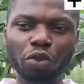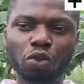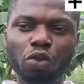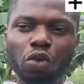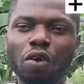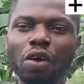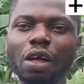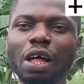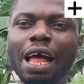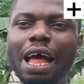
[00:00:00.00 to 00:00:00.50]

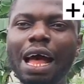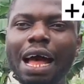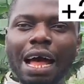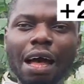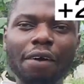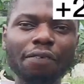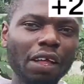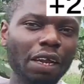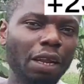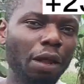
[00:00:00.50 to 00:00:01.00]
So
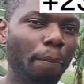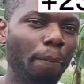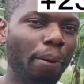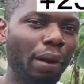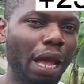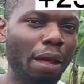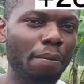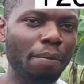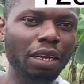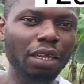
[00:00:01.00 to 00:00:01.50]
after the
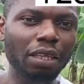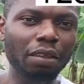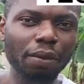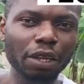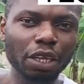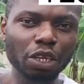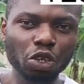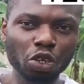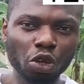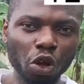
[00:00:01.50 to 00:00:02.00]
brining is
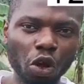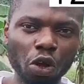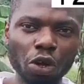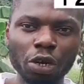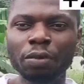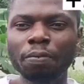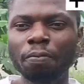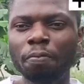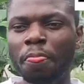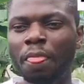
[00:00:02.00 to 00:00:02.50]
being
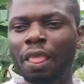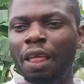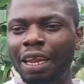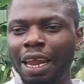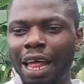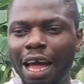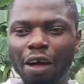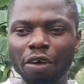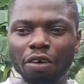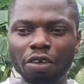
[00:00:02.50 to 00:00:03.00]
done,
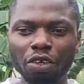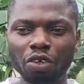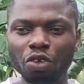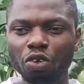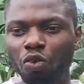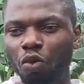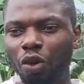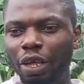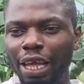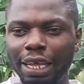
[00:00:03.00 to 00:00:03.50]
now
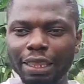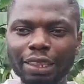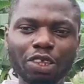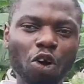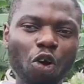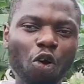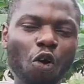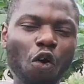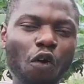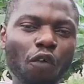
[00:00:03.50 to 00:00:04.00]
you get
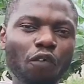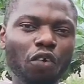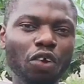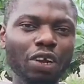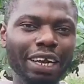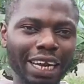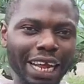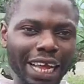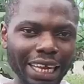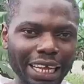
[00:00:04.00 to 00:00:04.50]
your
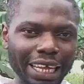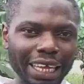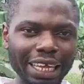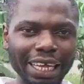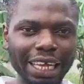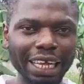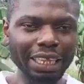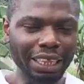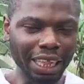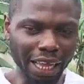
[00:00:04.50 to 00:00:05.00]
oven ready,
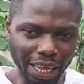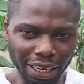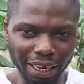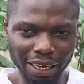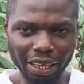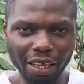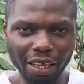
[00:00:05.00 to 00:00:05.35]
heated,